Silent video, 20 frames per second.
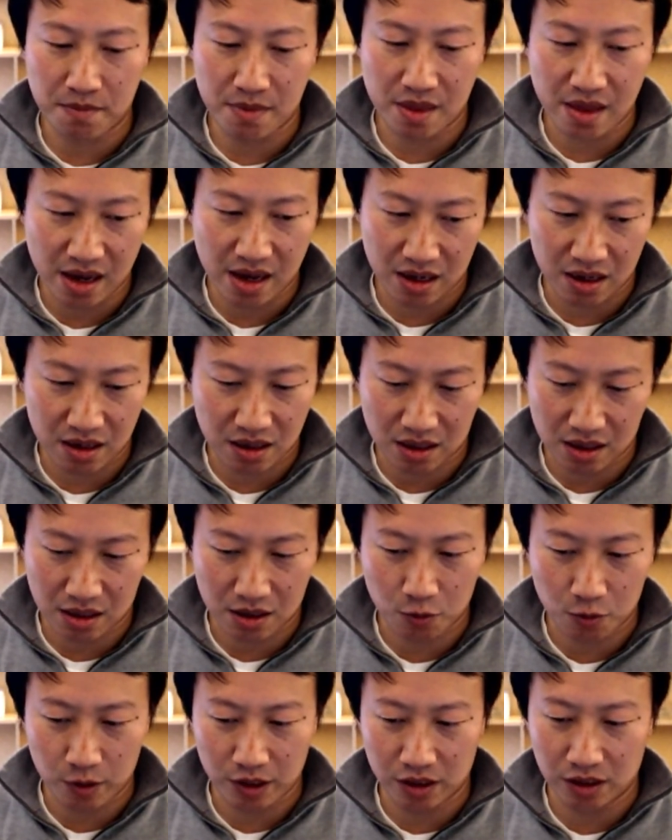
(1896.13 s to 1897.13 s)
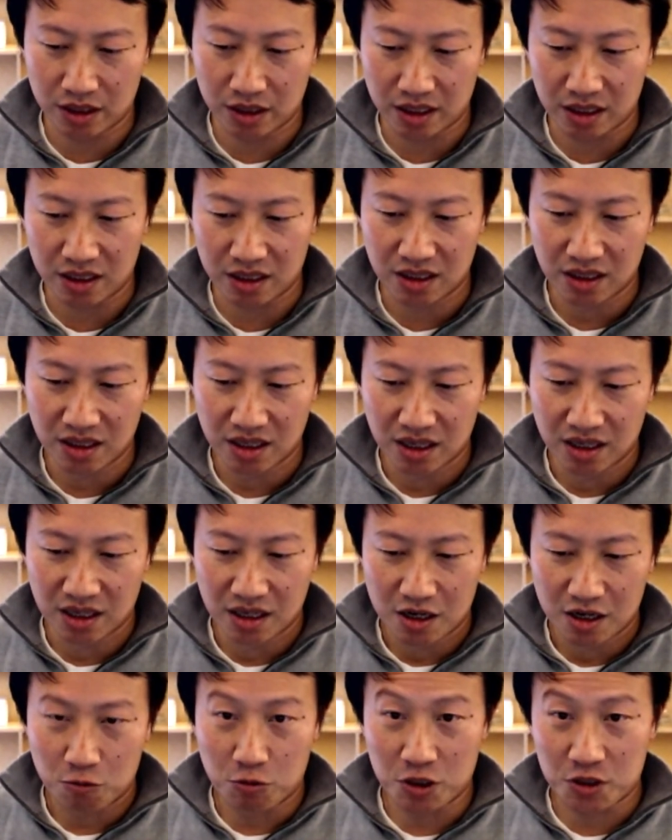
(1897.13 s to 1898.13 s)
They are really
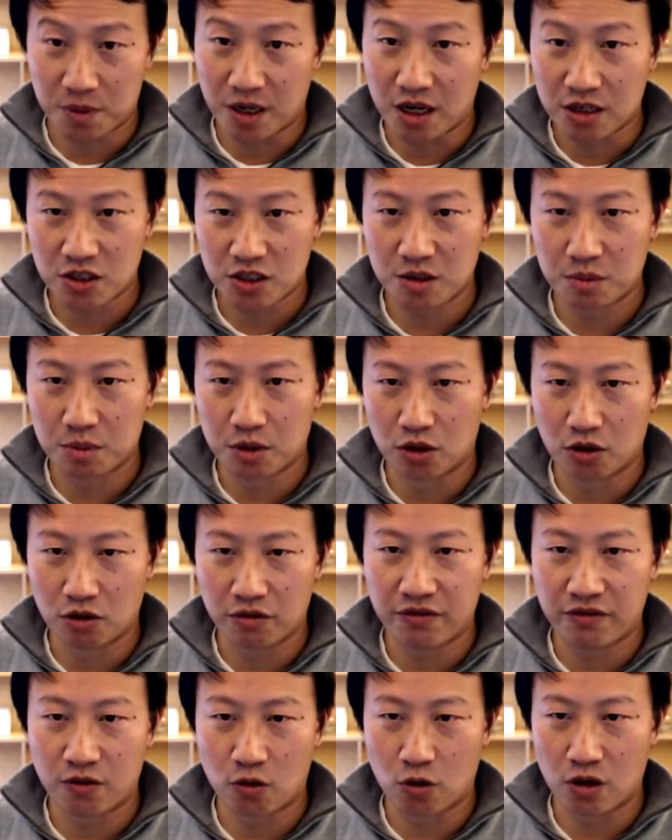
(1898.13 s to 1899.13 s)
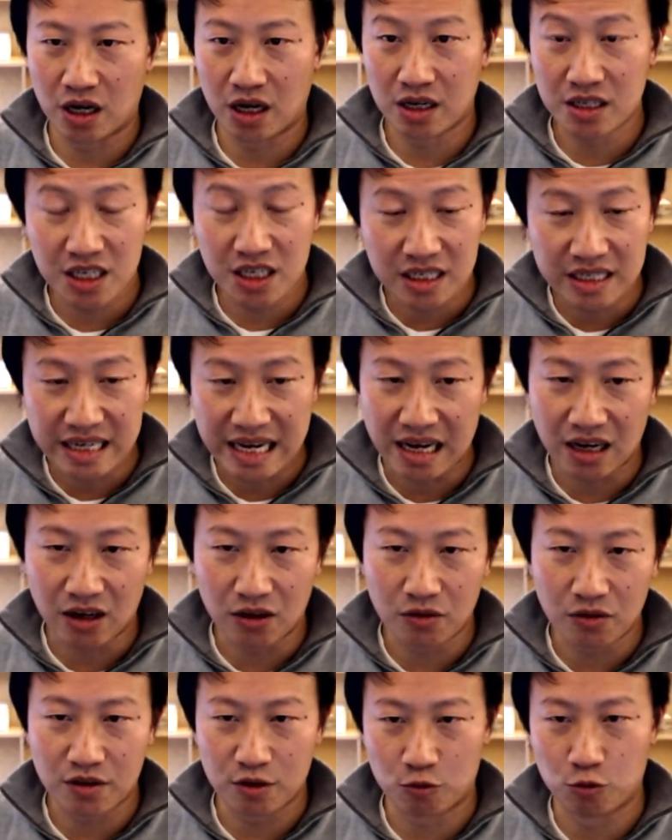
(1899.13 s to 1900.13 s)
responsible for hunting
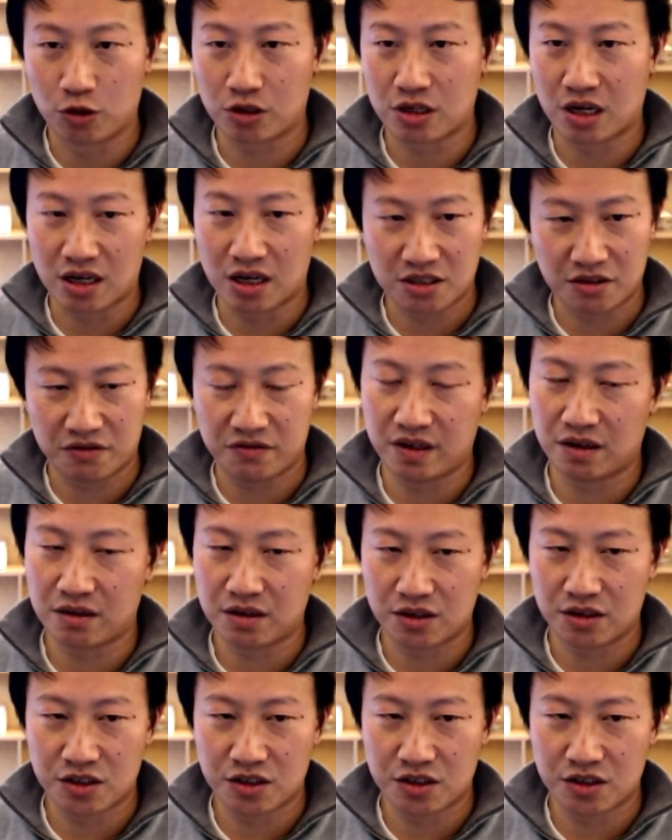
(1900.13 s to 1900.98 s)
down the root cause of failure.